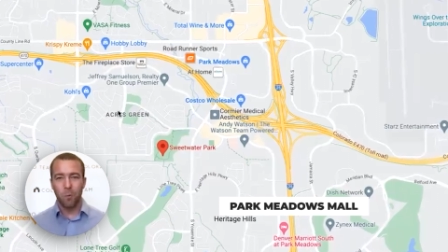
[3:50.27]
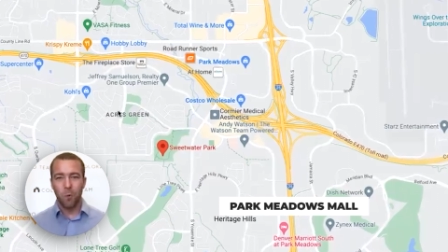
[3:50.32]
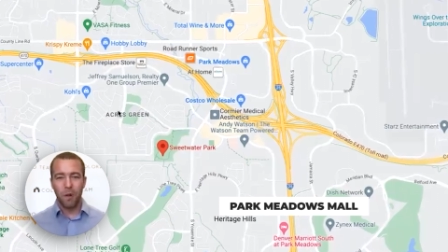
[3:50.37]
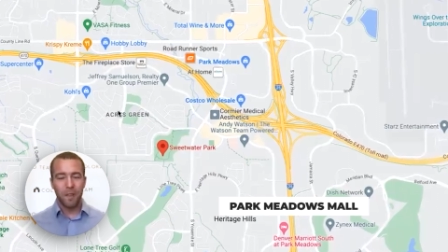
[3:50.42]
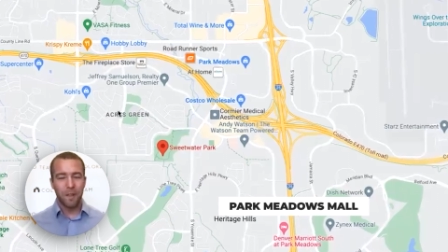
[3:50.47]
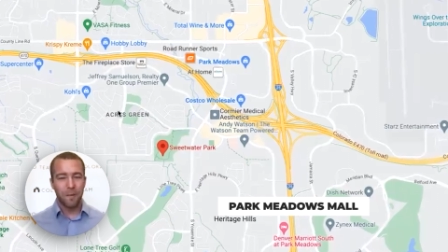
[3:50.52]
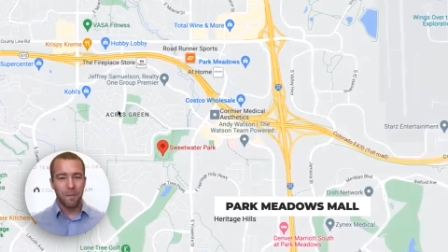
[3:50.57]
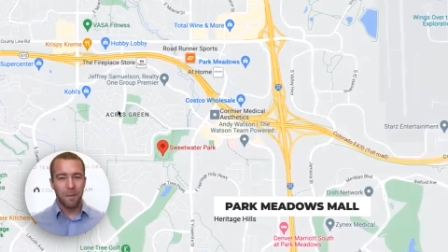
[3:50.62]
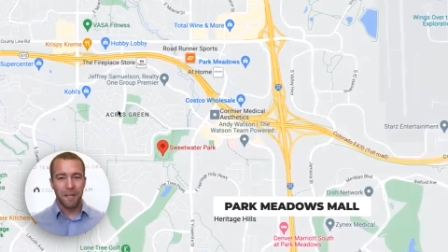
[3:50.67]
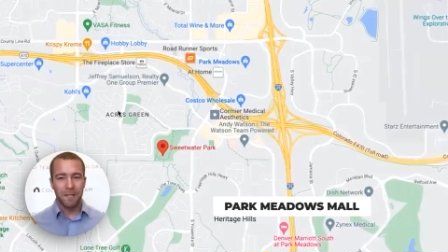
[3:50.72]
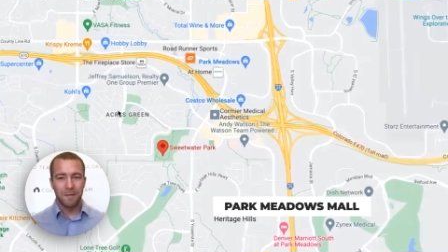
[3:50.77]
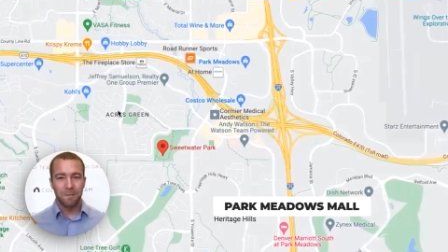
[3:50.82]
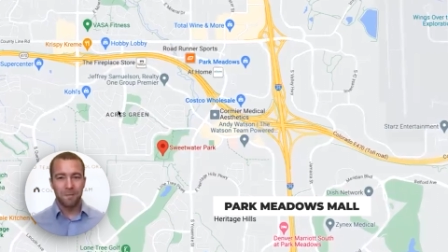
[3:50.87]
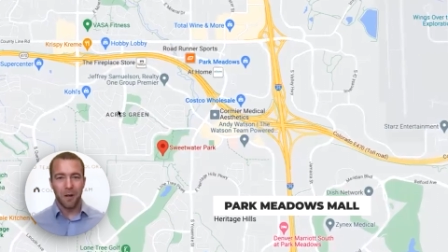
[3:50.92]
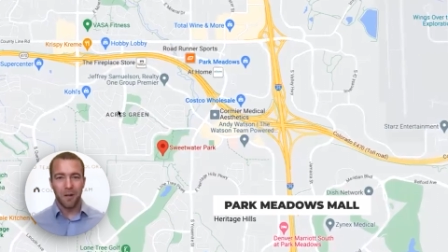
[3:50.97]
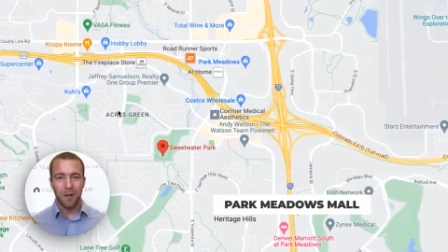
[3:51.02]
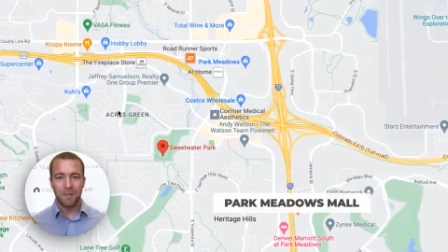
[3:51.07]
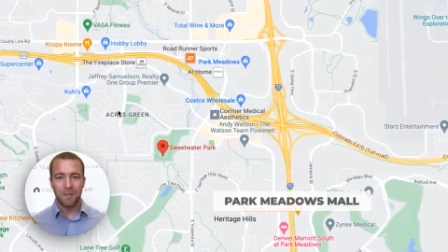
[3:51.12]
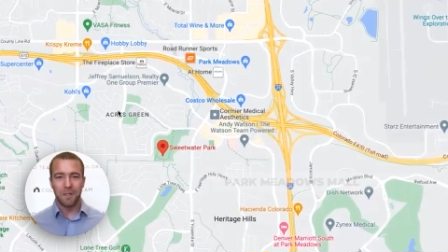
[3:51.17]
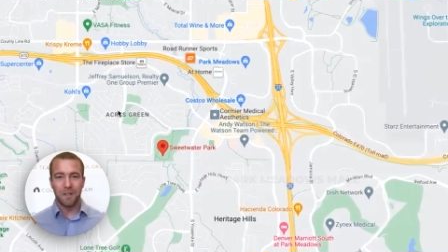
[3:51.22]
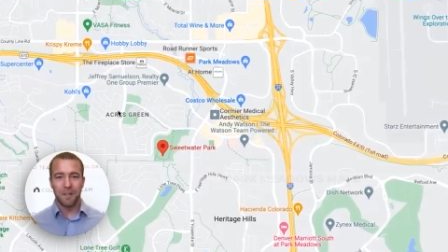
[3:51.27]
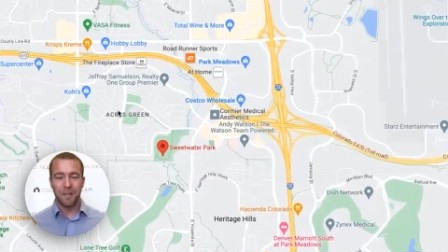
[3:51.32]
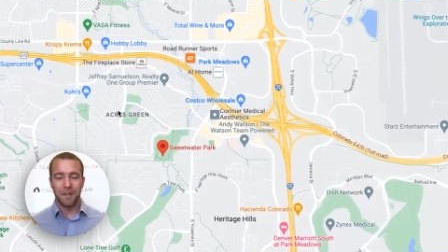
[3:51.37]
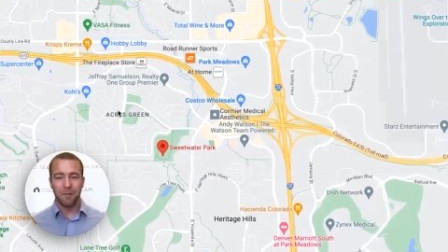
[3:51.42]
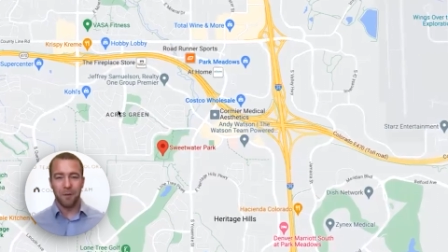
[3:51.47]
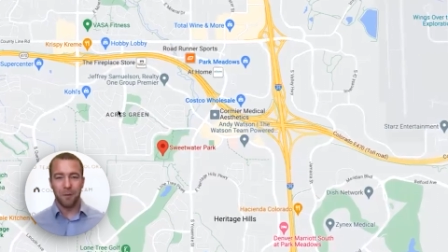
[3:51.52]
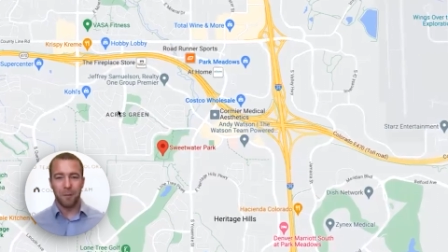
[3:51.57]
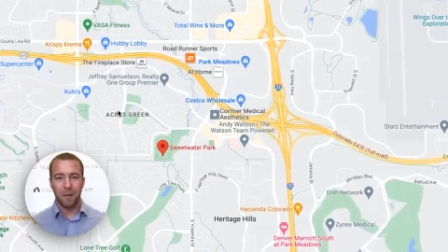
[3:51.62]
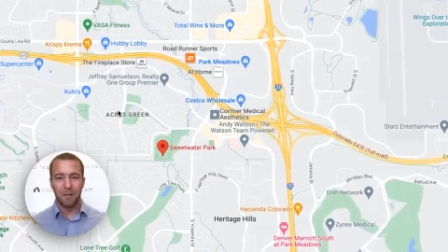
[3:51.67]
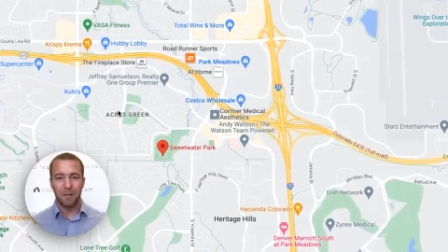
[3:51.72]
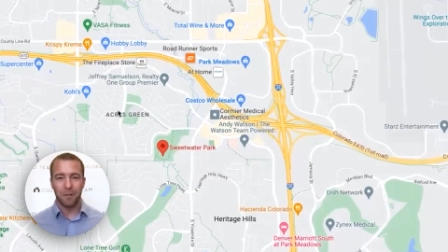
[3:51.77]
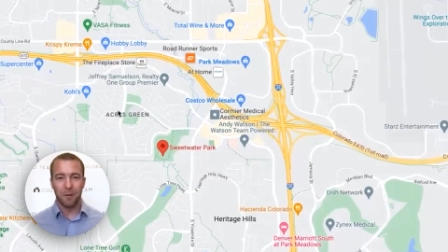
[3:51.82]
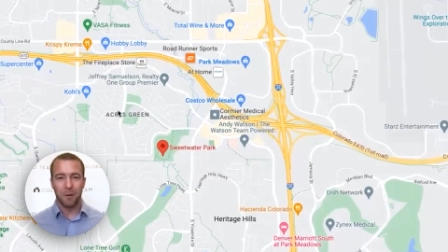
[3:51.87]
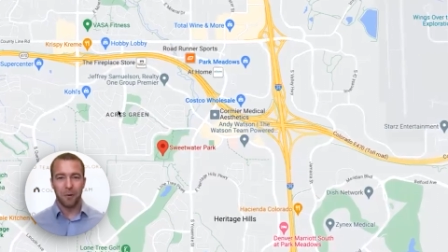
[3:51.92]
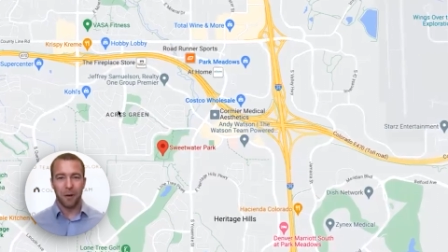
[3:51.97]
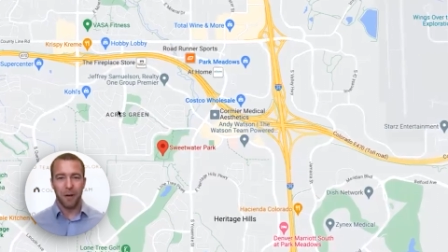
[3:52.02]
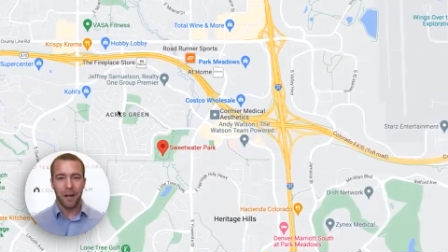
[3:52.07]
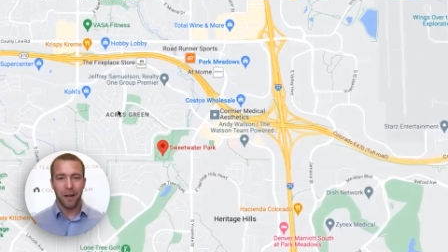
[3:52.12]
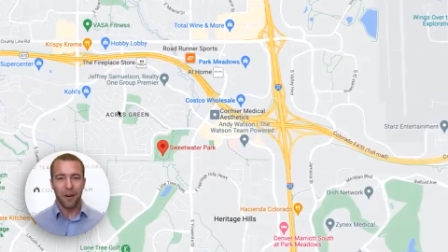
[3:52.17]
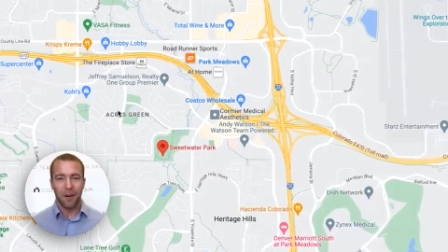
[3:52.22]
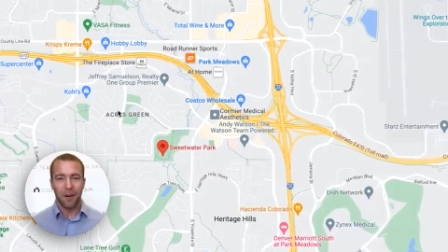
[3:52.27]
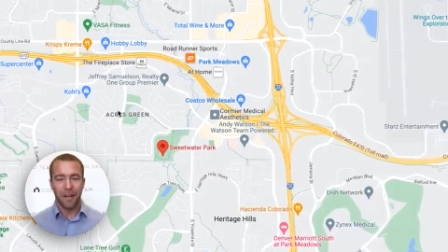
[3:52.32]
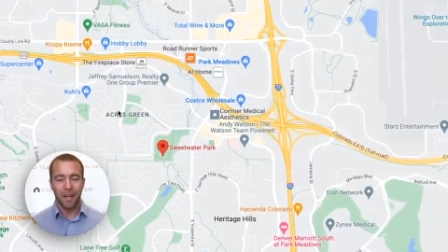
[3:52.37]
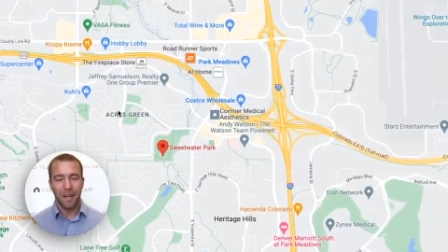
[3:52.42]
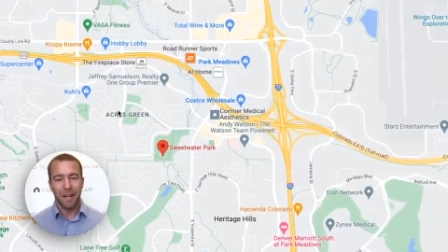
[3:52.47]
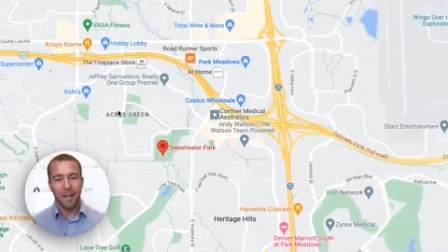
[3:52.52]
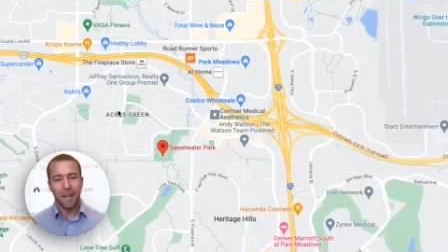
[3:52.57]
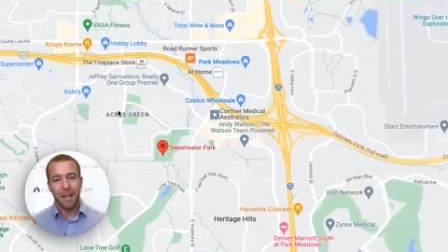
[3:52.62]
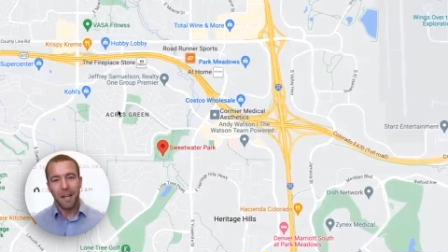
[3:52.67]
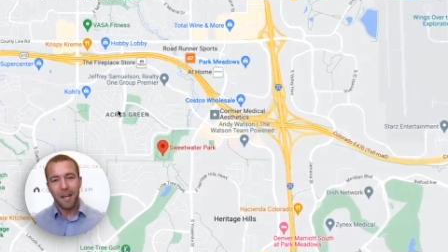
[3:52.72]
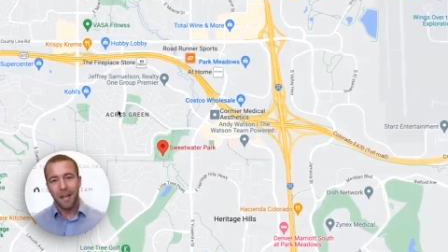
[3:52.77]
one of the best malls in the Denver metro area,